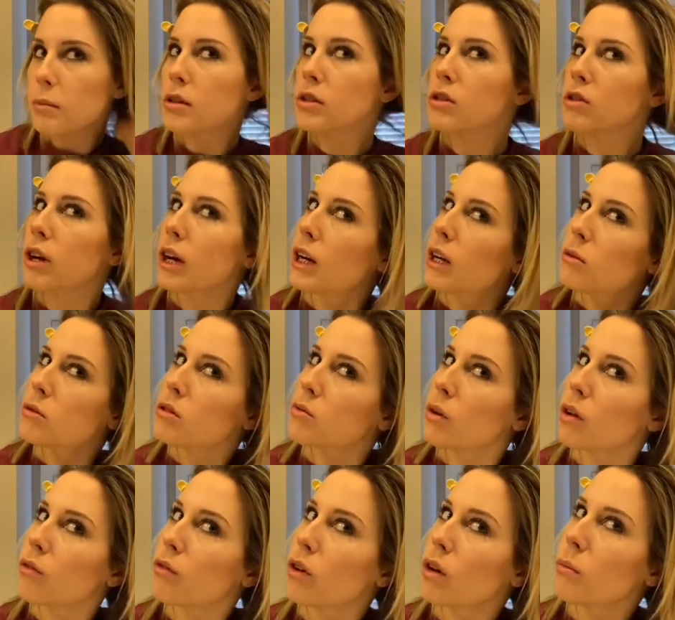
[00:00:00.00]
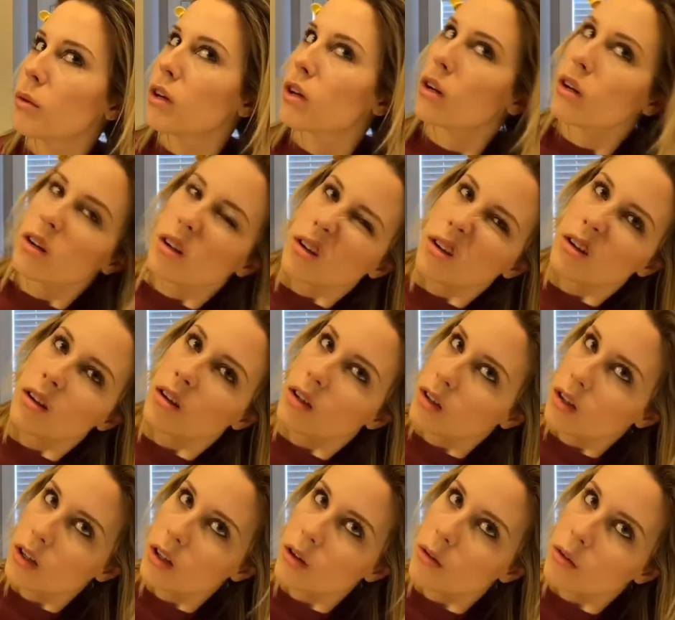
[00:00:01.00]
It was great. It was wonderful. I'm like,
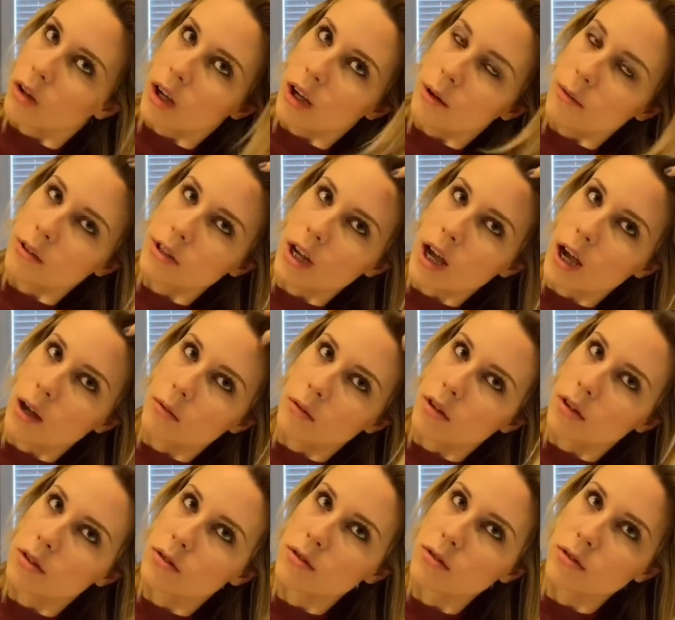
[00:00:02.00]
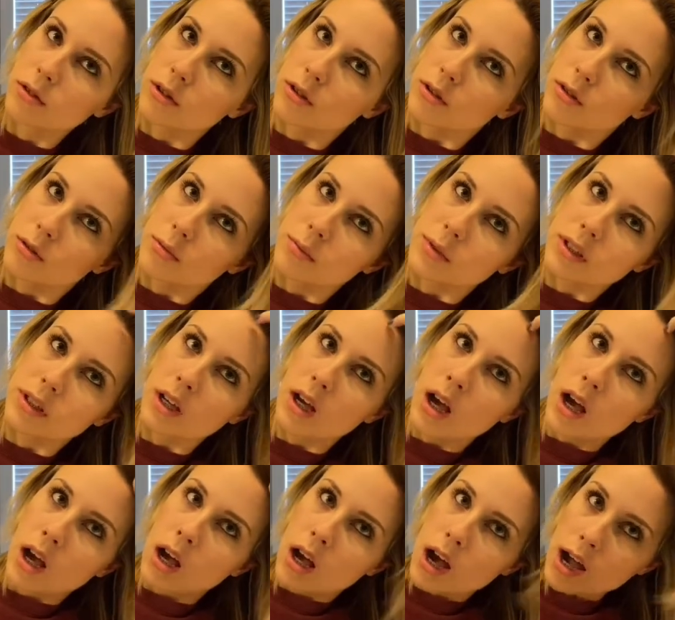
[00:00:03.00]
you know what? I wish I had one of those groups.
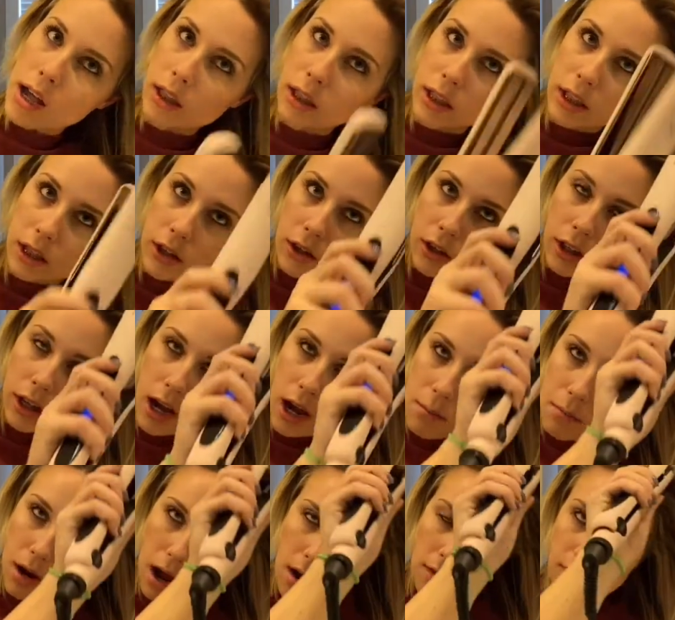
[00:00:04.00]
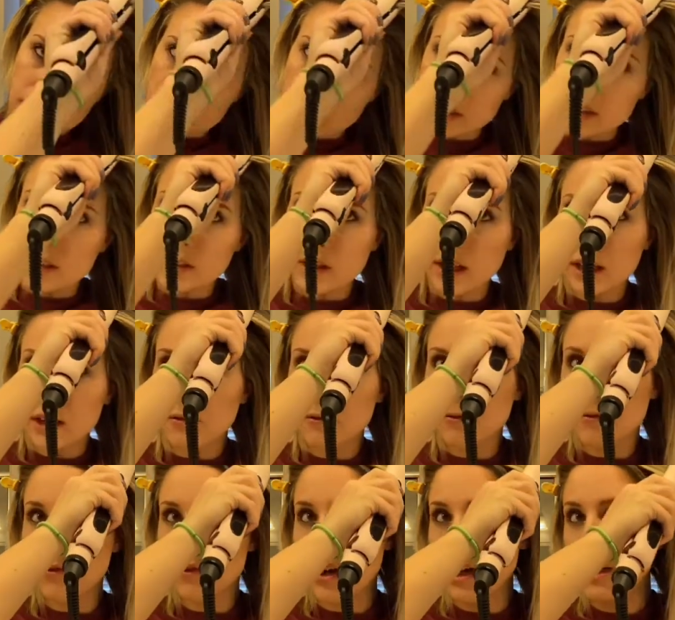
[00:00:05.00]
I literally am not friends,
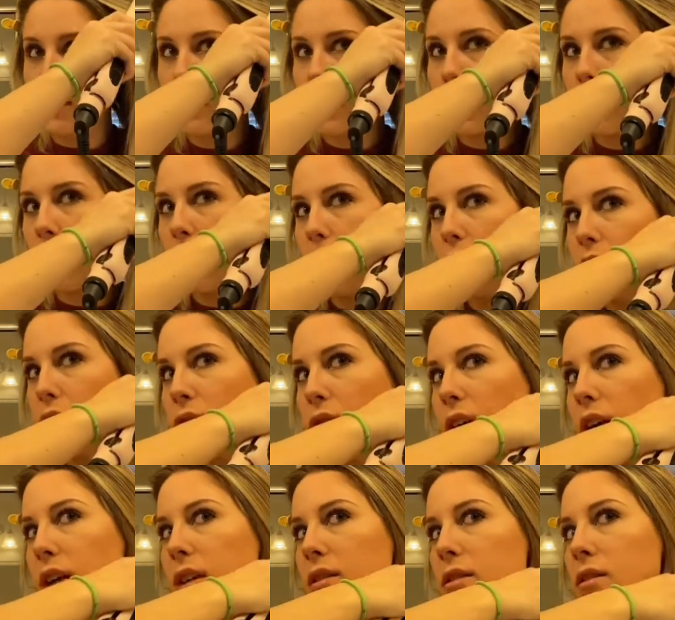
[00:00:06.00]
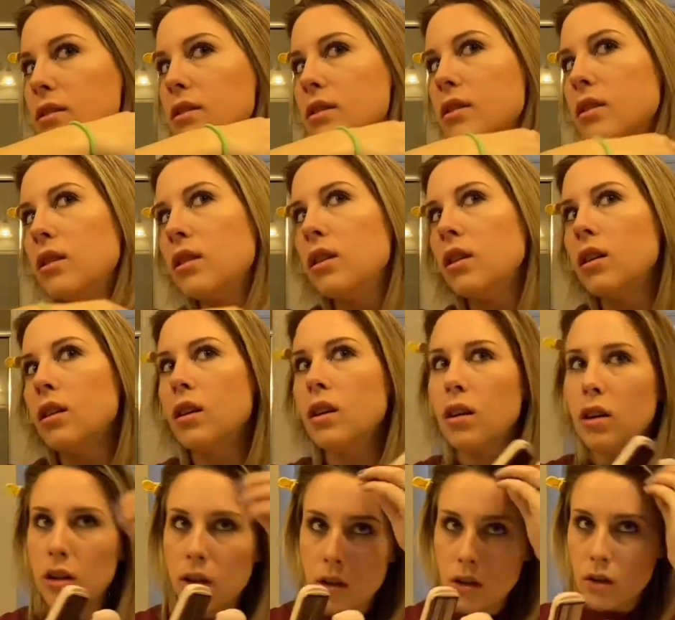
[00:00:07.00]
like close friends
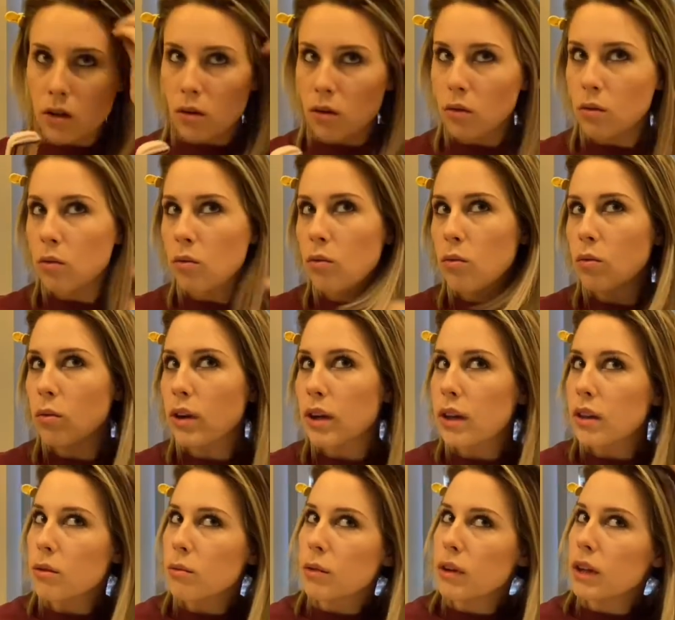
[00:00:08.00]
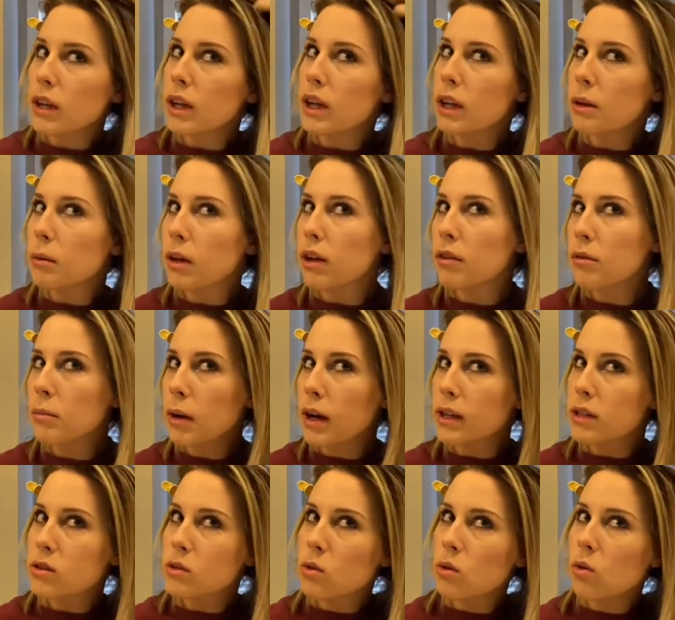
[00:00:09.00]
with really anybody from high
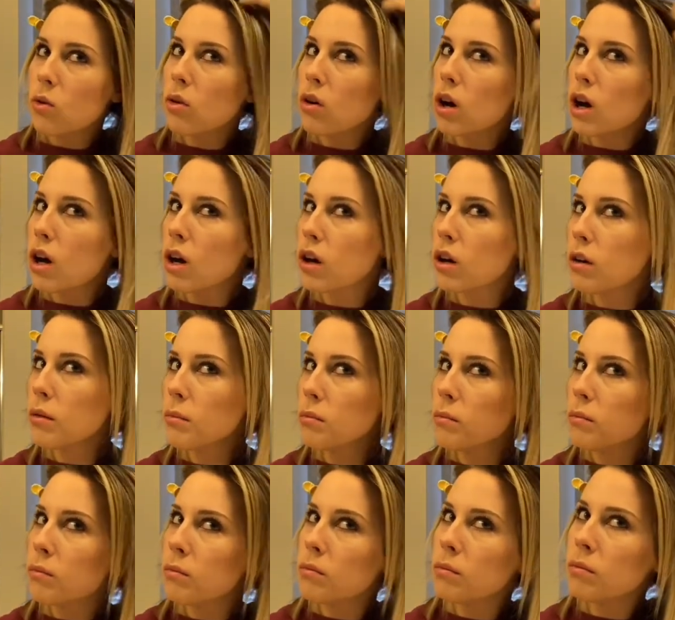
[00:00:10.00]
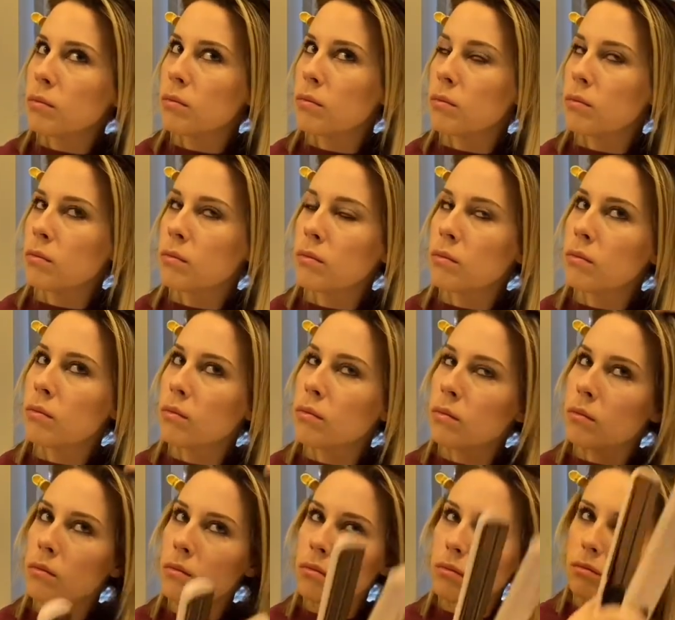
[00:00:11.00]
school. I'm
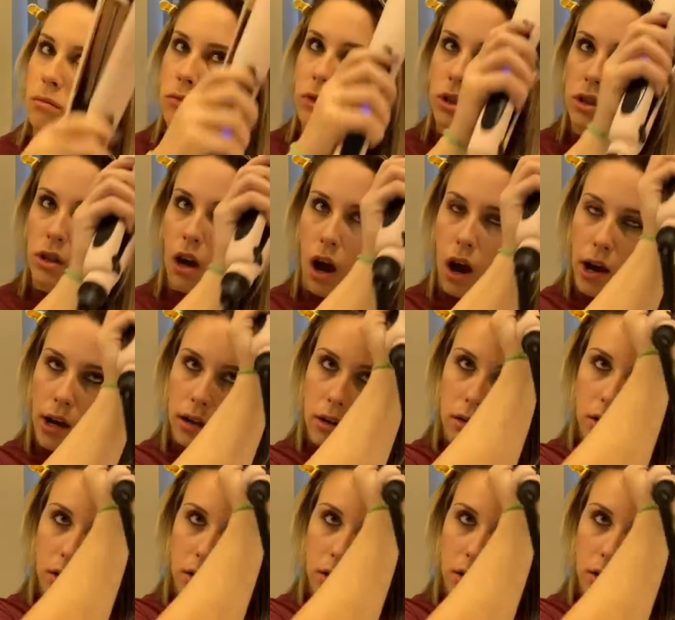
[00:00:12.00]
just not.